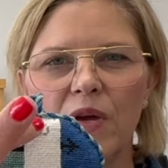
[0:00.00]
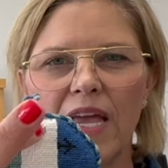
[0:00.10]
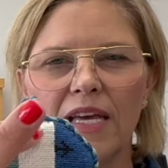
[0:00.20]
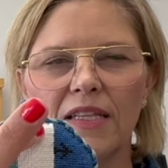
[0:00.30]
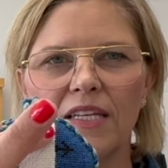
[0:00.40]

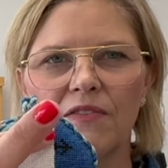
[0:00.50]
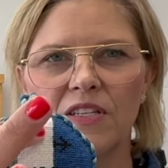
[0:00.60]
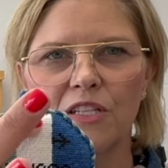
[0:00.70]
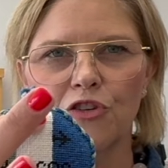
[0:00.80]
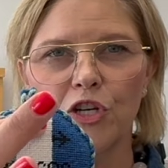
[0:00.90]
can leave the
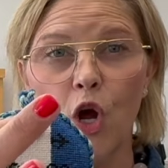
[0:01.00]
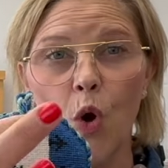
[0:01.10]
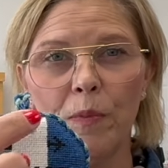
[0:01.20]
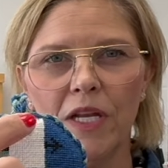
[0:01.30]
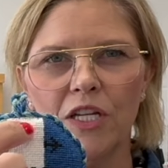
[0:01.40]
stitching
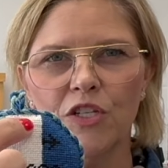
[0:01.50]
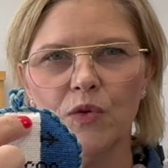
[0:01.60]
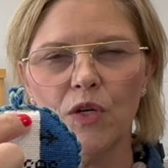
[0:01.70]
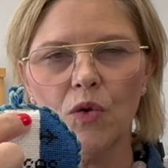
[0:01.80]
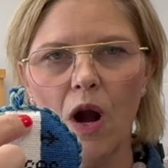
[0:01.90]
open and do
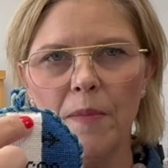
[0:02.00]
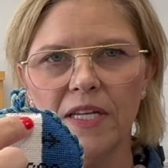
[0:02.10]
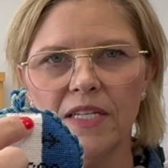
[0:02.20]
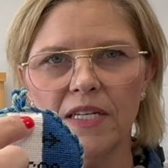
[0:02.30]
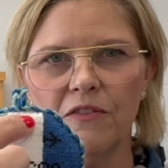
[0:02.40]
the
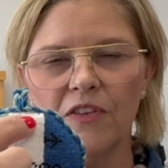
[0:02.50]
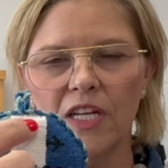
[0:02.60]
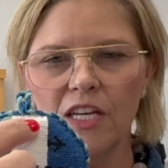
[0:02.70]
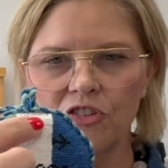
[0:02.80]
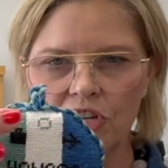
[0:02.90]
grommeted
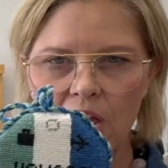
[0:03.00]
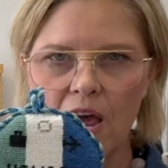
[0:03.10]
finish.